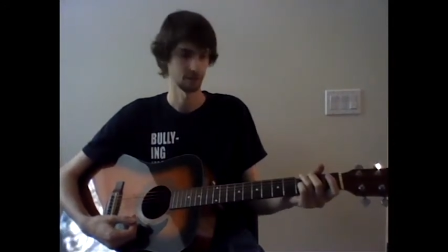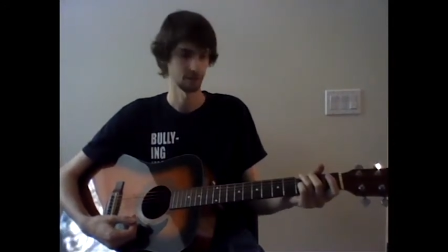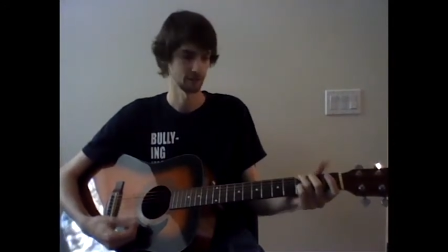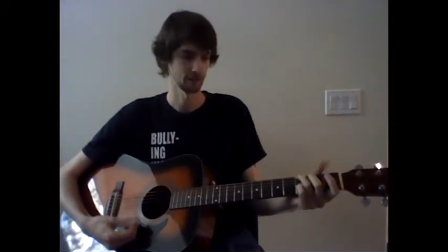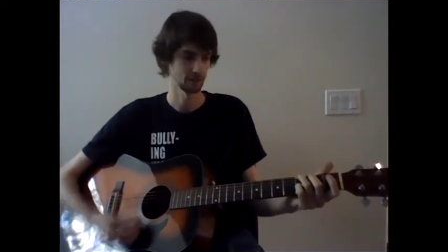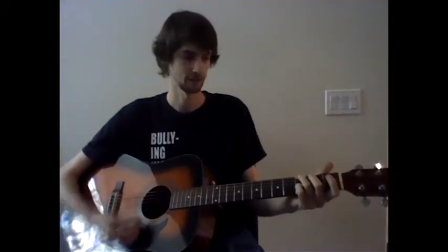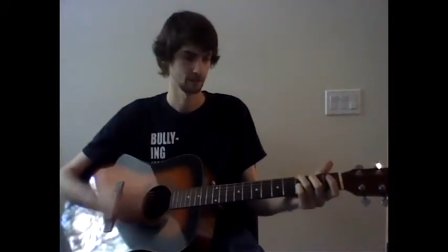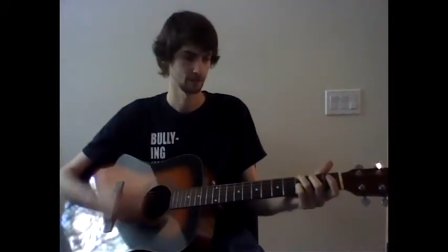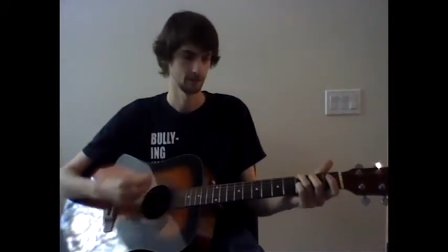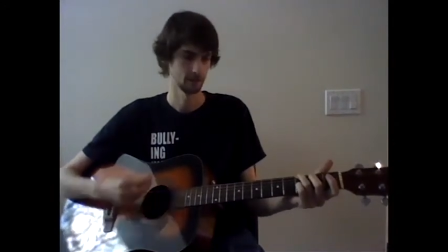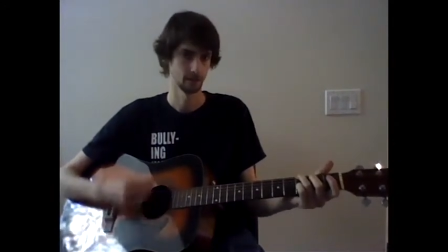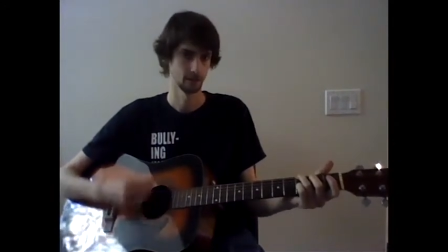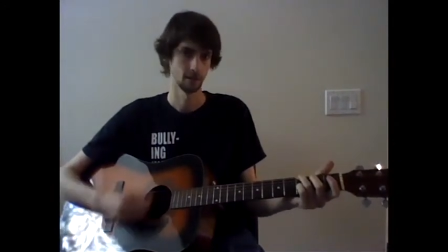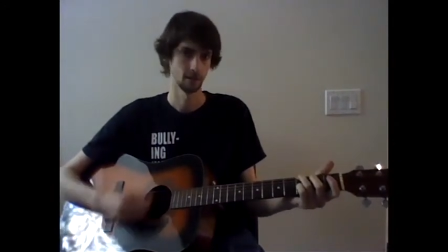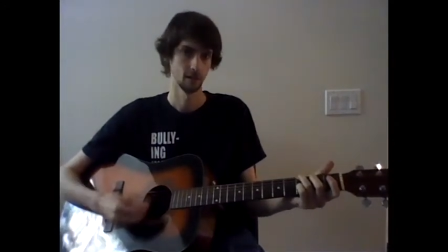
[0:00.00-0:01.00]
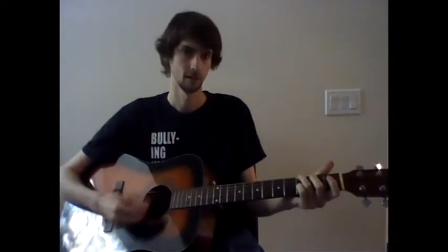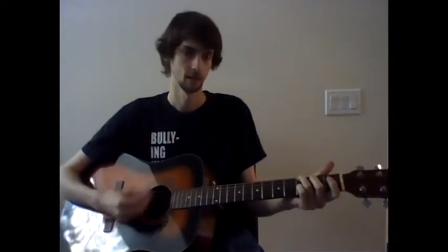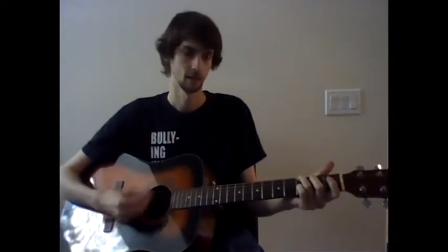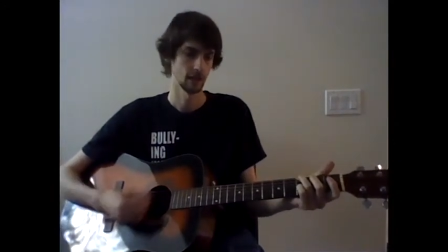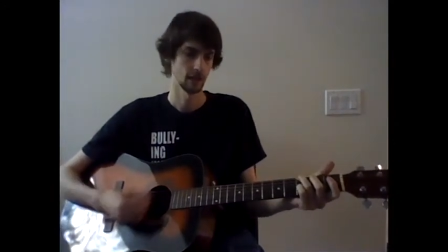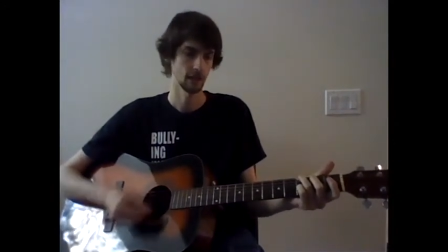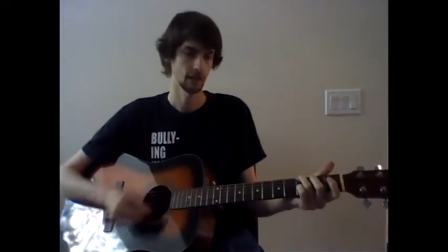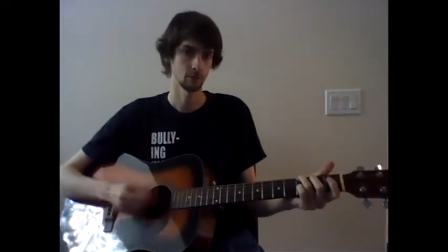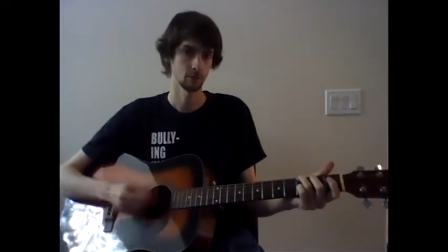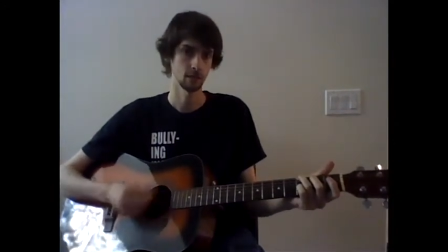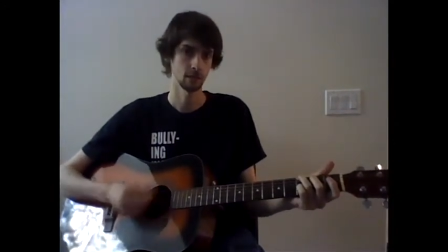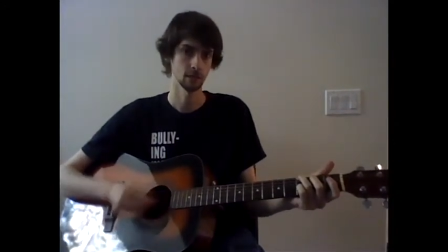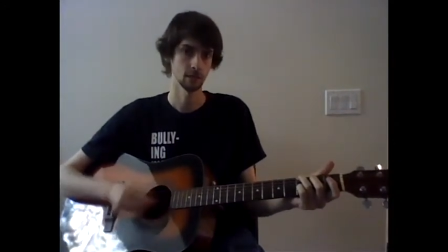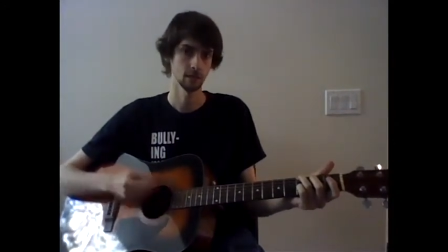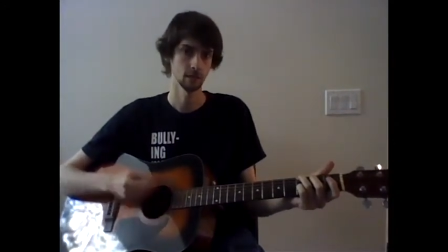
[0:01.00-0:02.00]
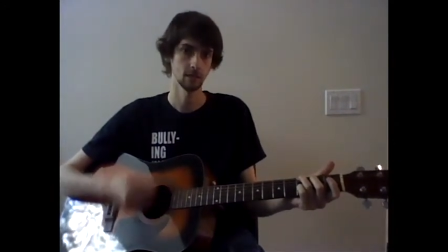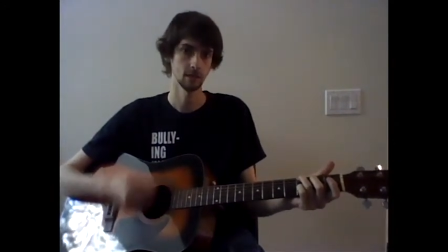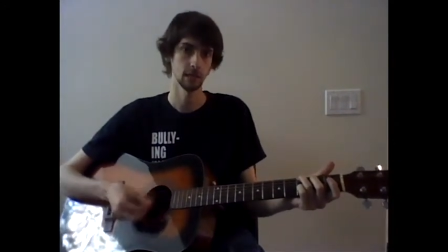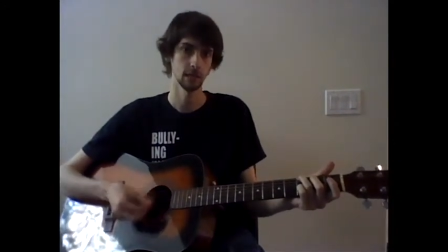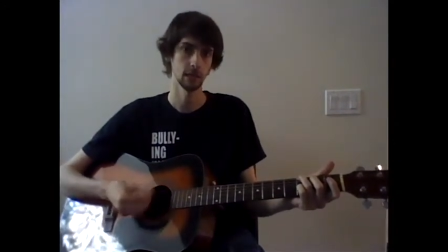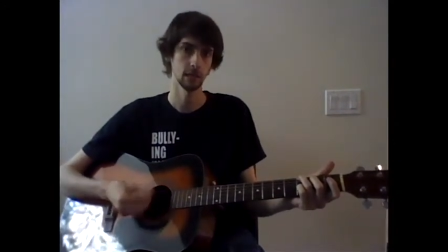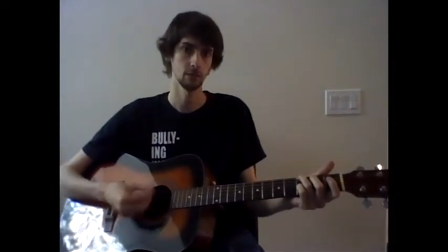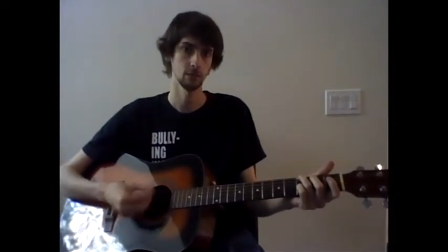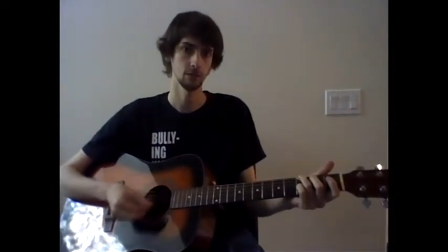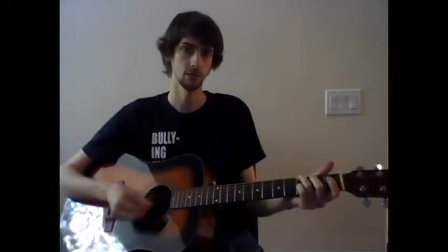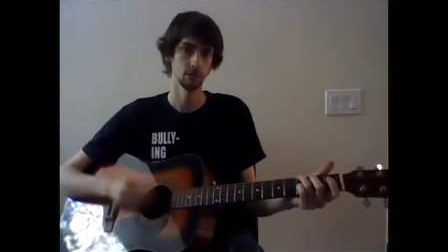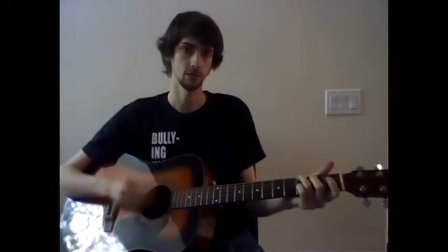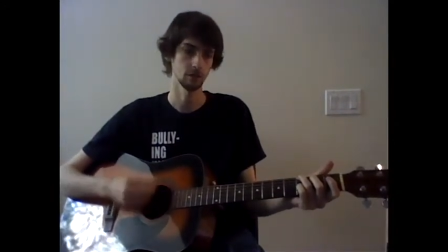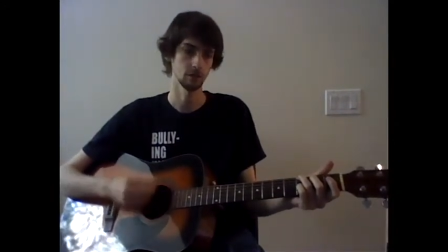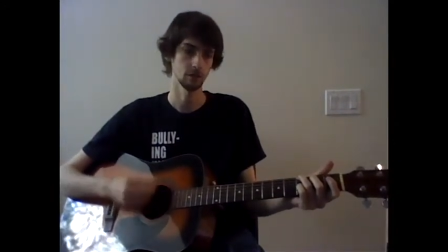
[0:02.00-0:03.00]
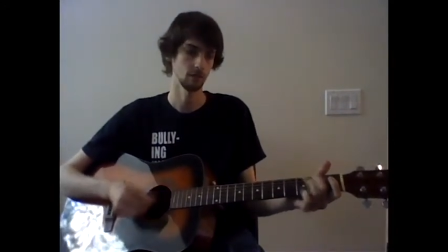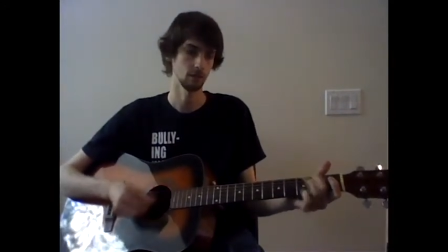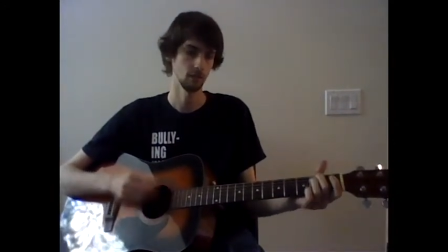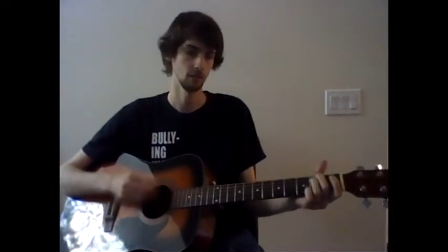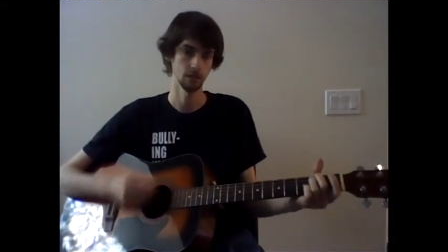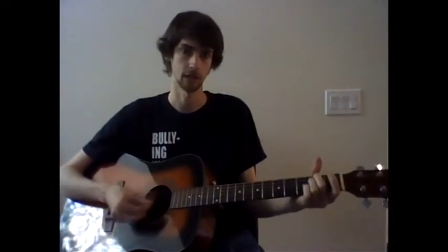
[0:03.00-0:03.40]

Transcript: of it. And one day we will